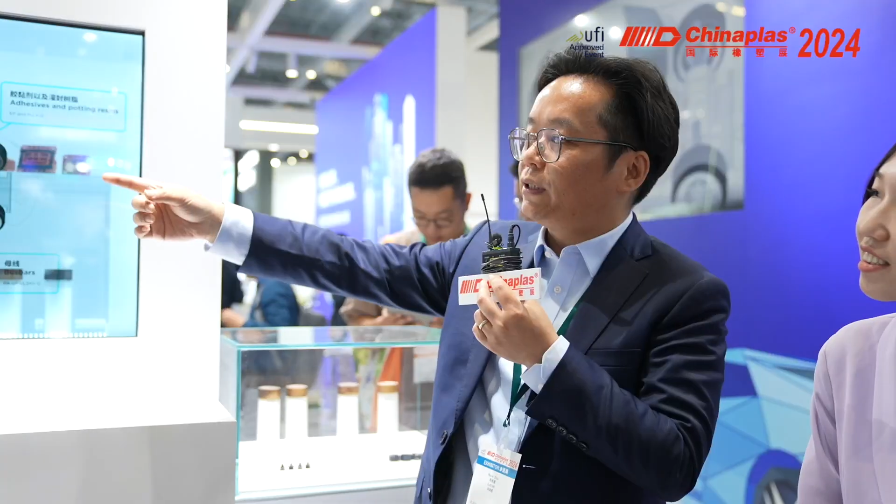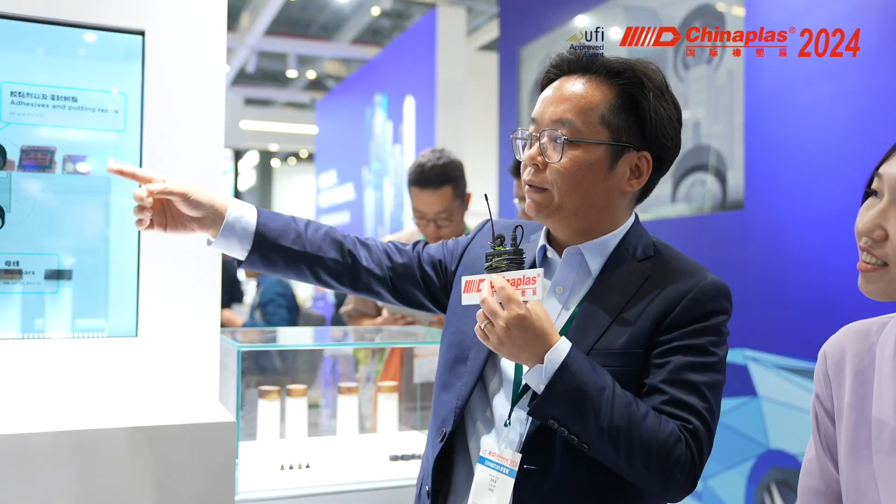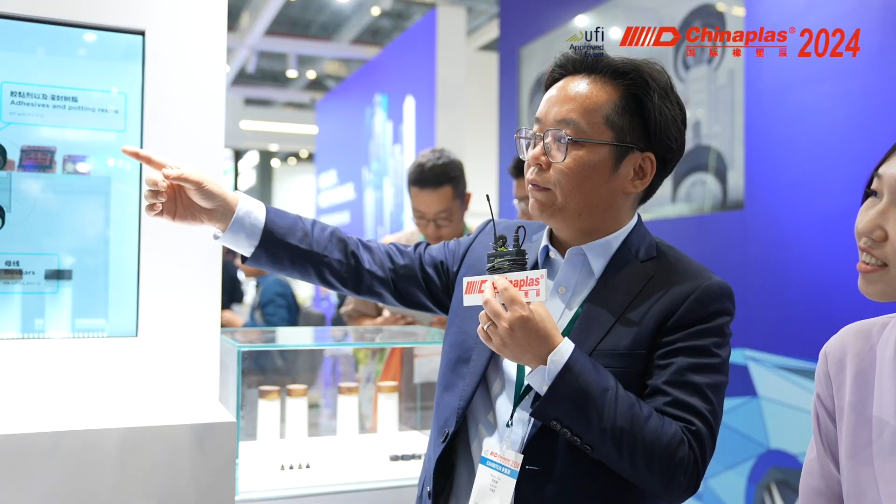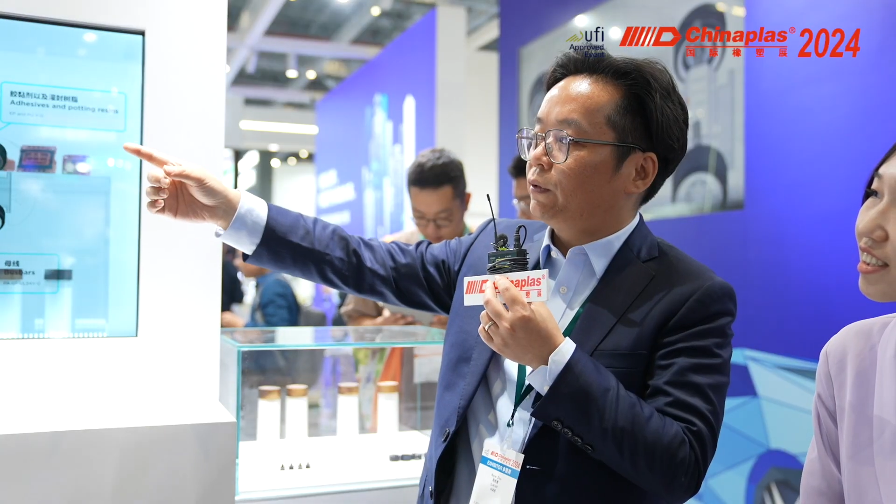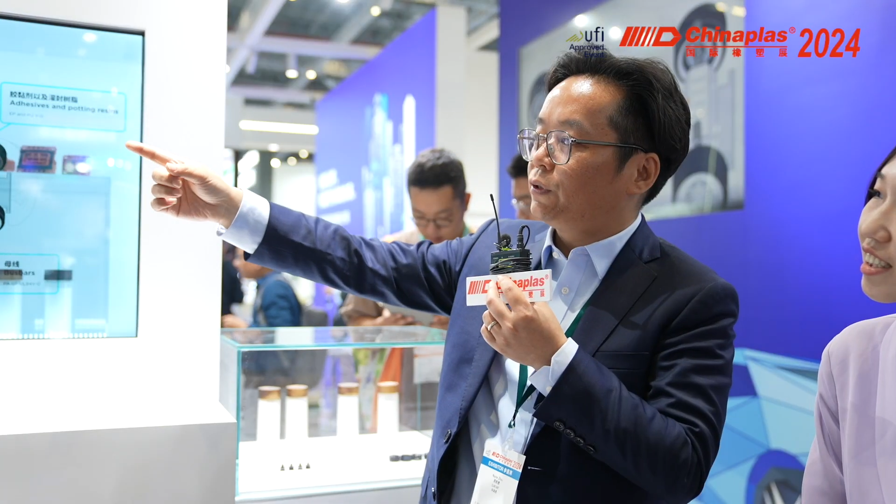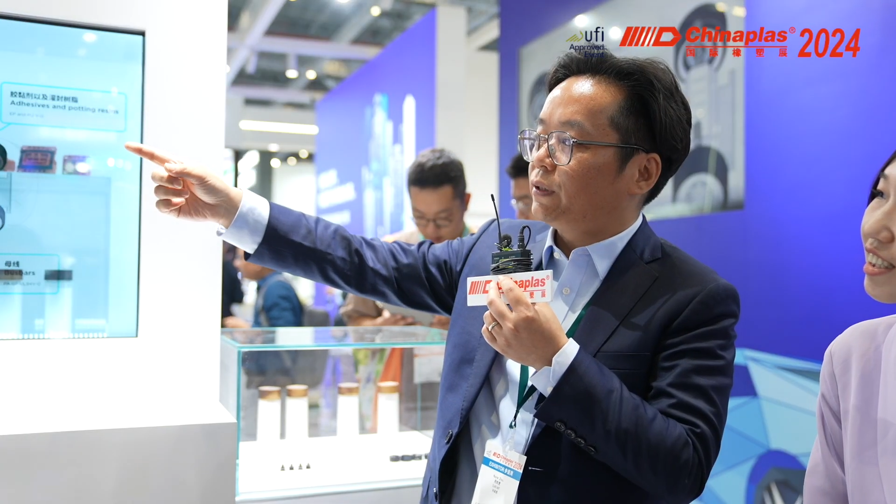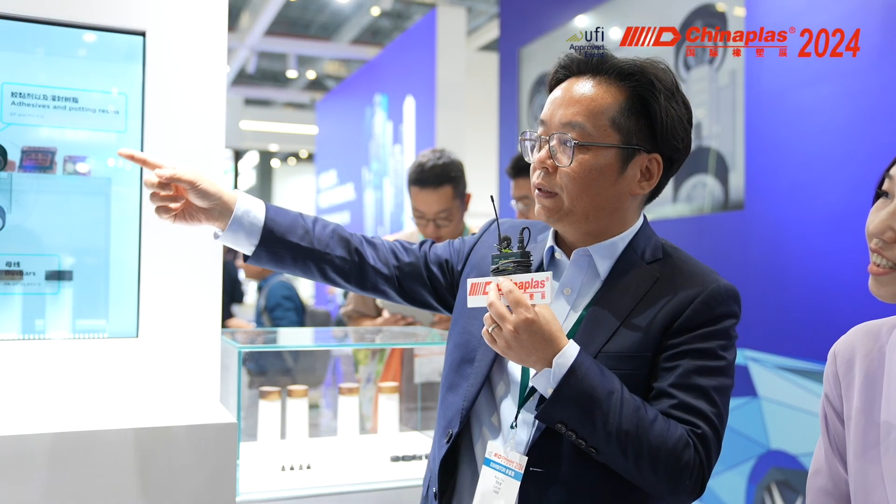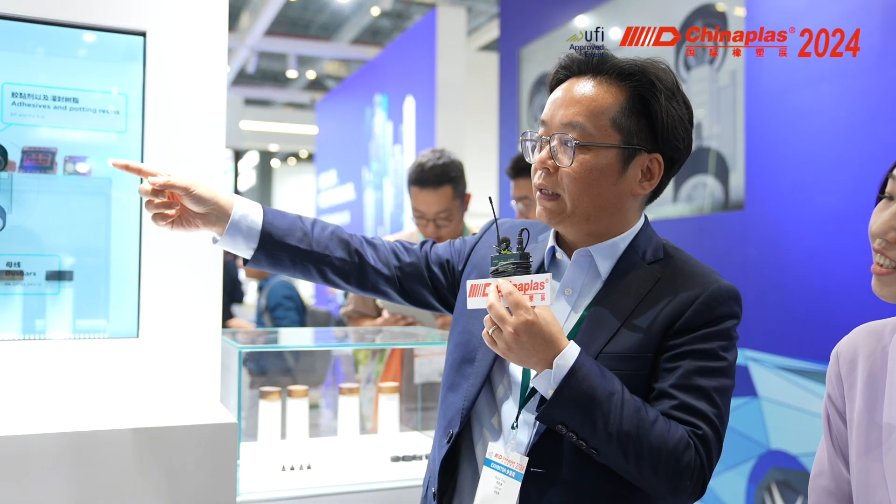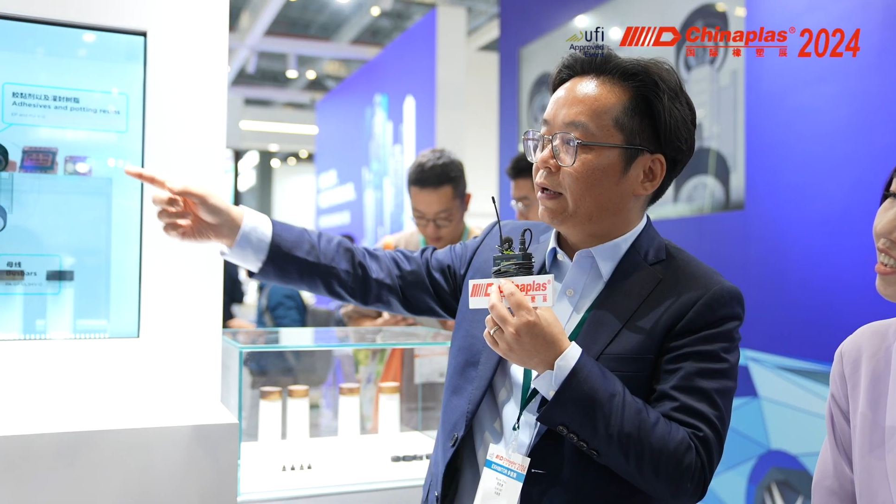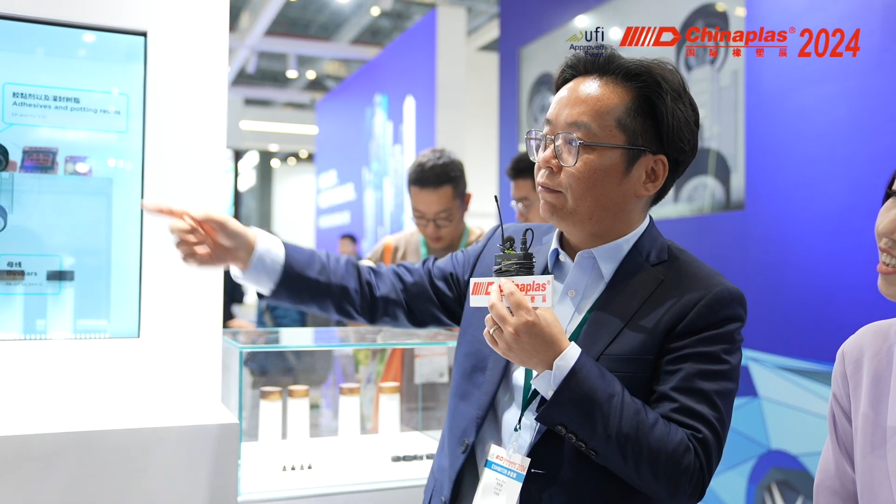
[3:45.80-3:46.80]
in used
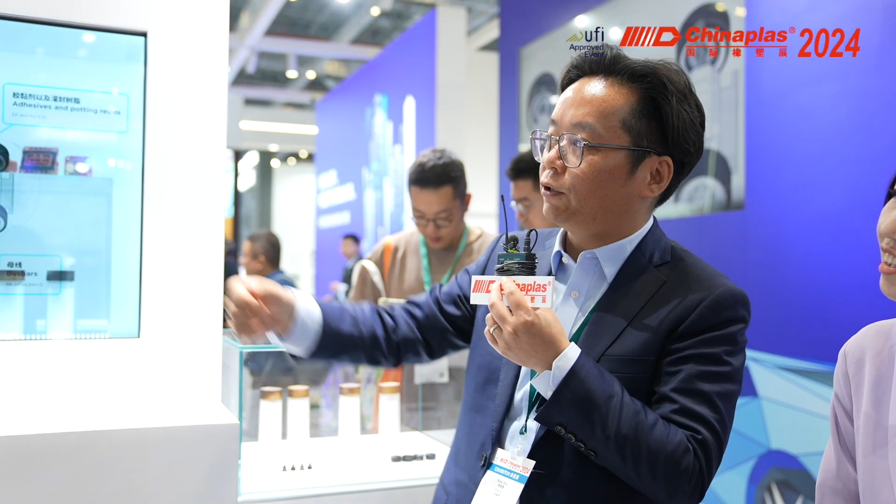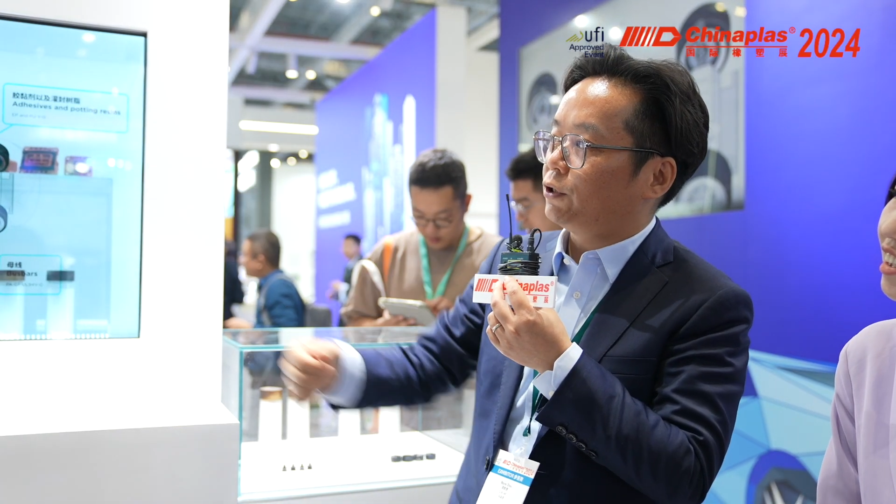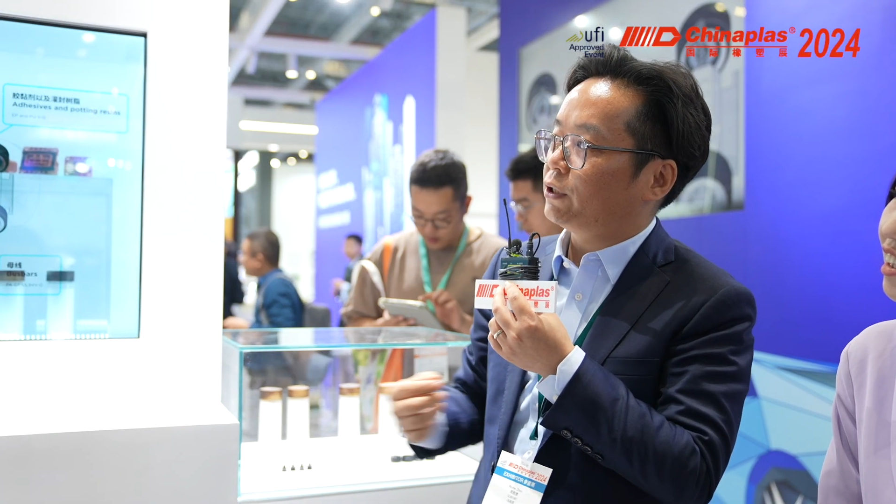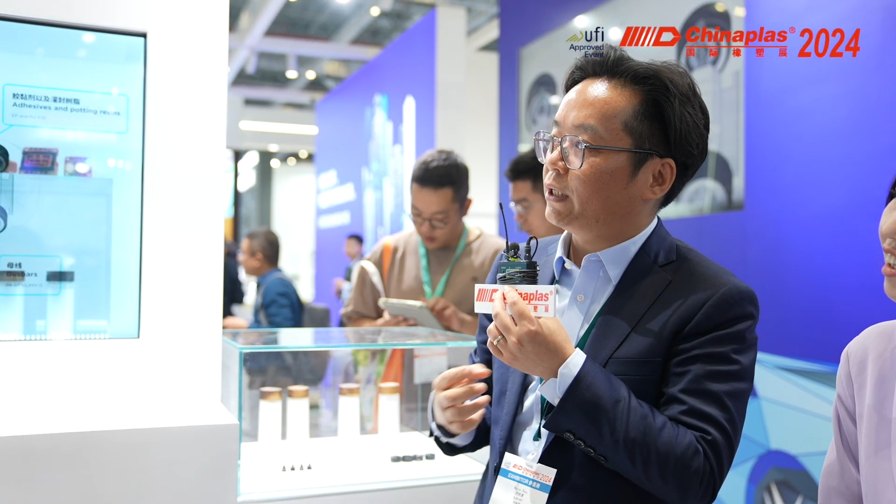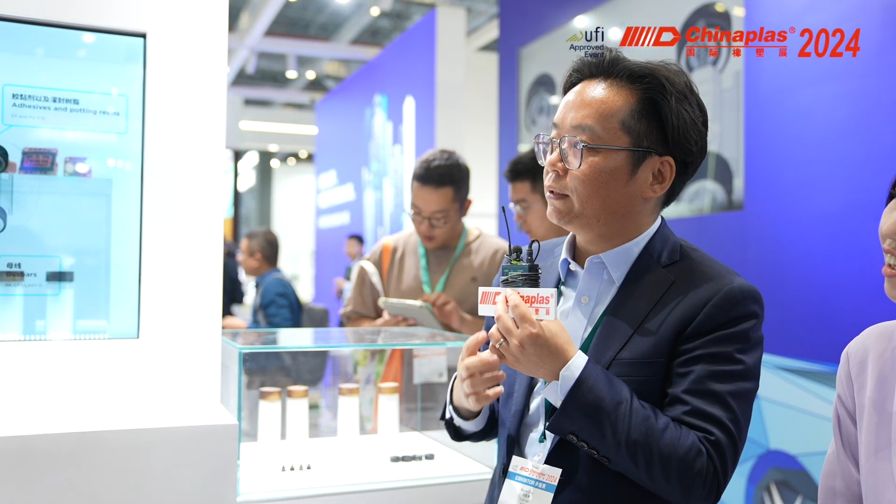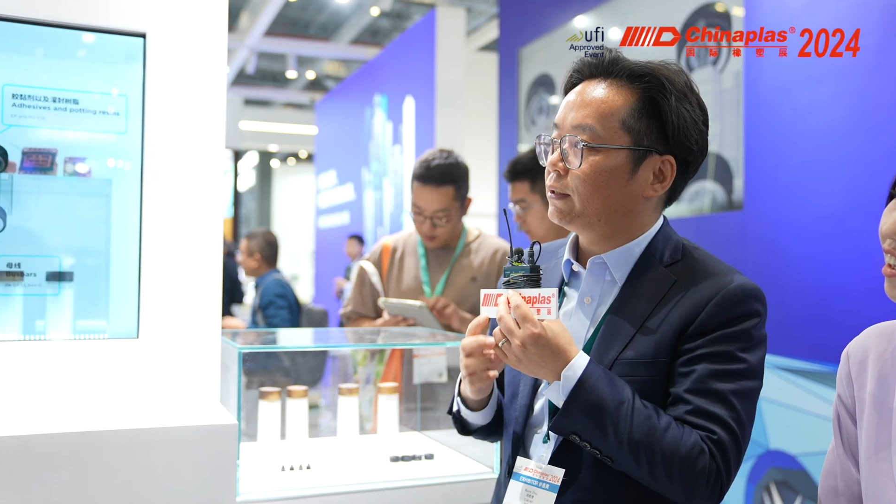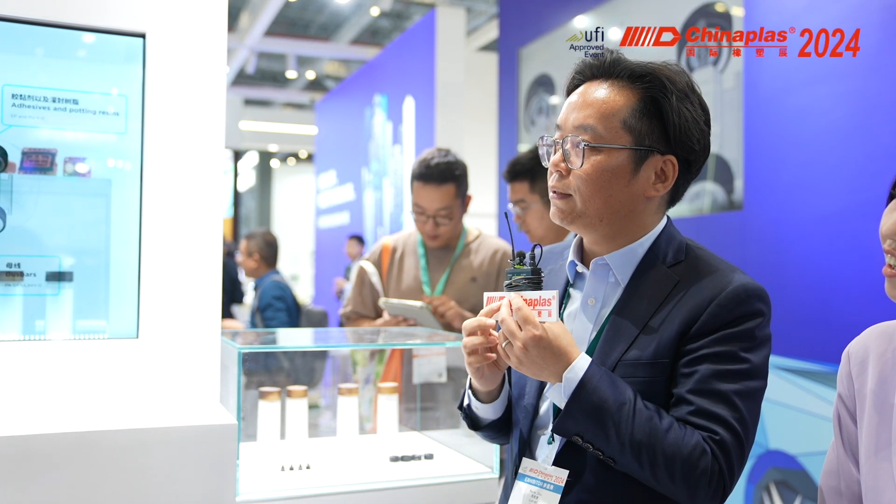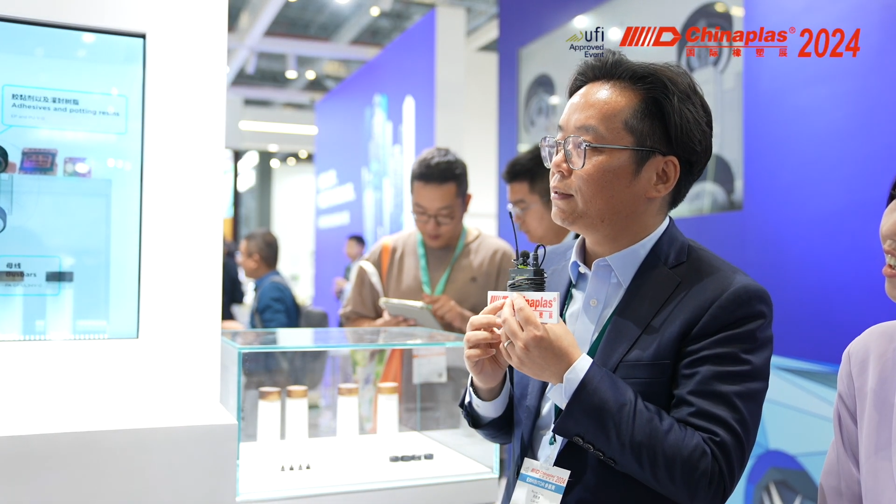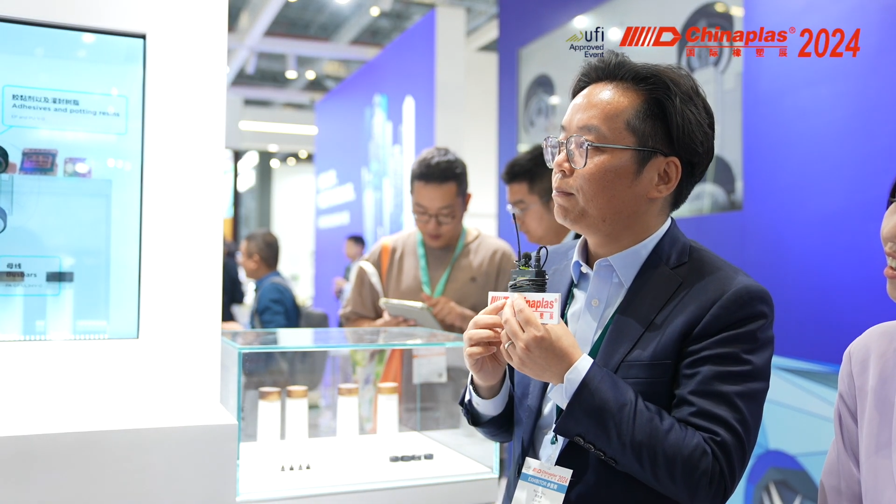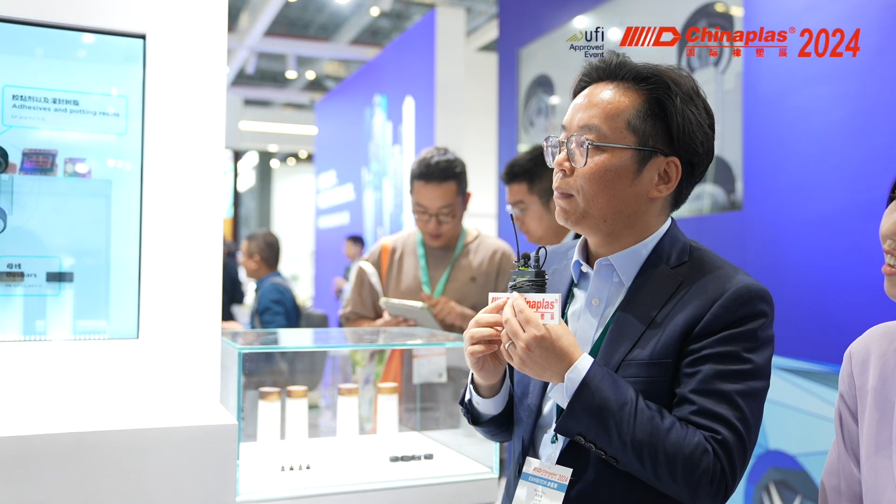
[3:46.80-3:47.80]
in high voltage
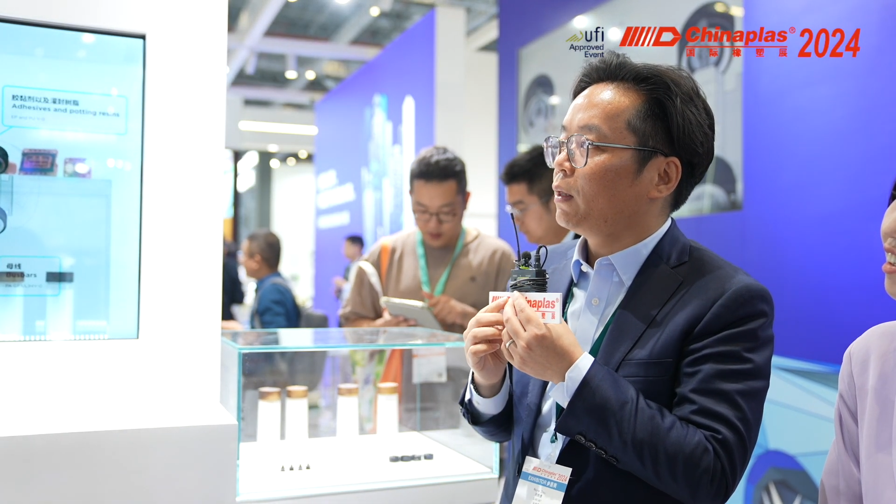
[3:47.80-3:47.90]
connectors,